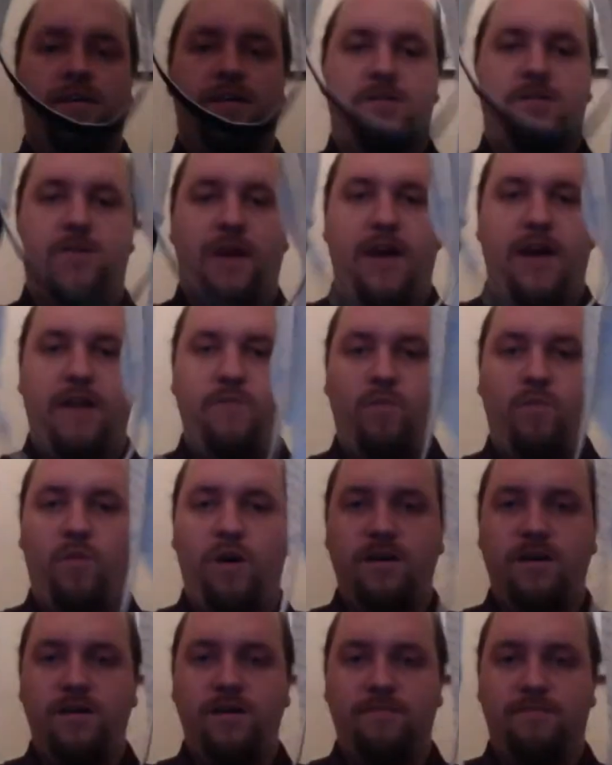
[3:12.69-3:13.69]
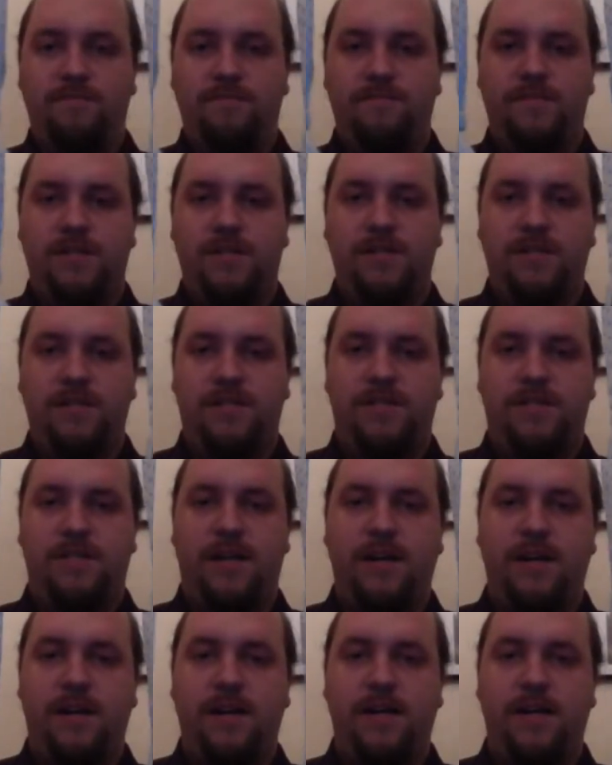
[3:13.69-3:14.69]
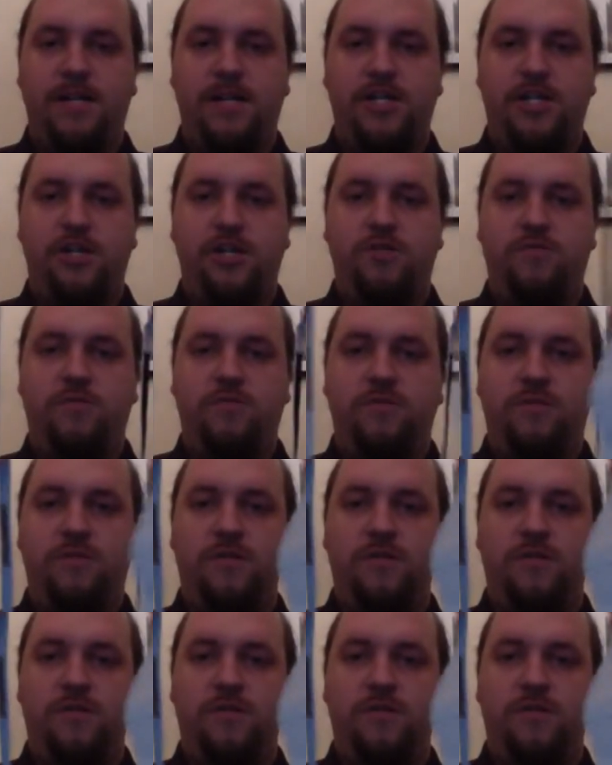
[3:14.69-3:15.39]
I have one standard issue,